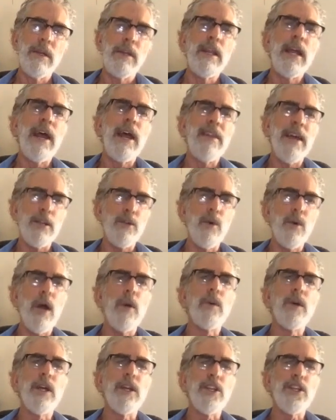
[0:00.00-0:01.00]
Yeah, and that's why
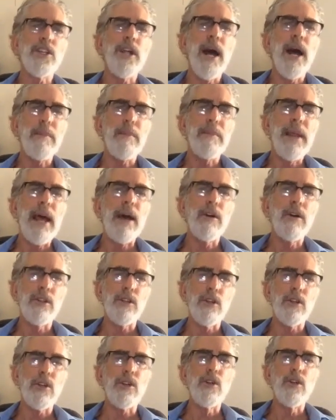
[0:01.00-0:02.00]
we're going to stop now because
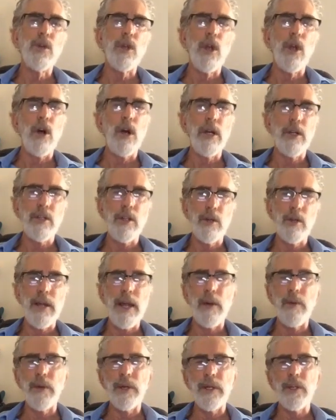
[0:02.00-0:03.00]
those are too long. So
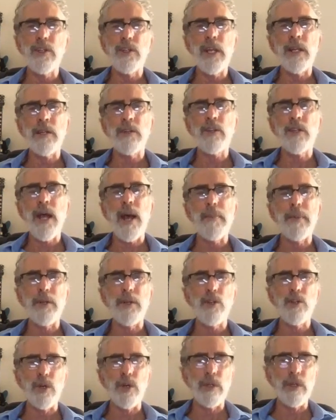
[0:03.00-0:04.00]
now we're going to stop and
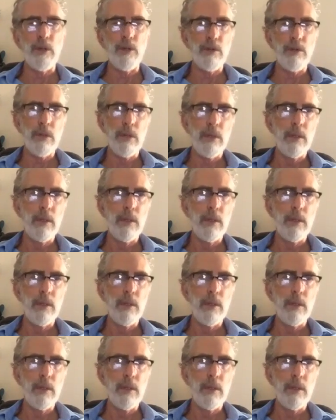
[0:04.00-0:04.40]
shorten those.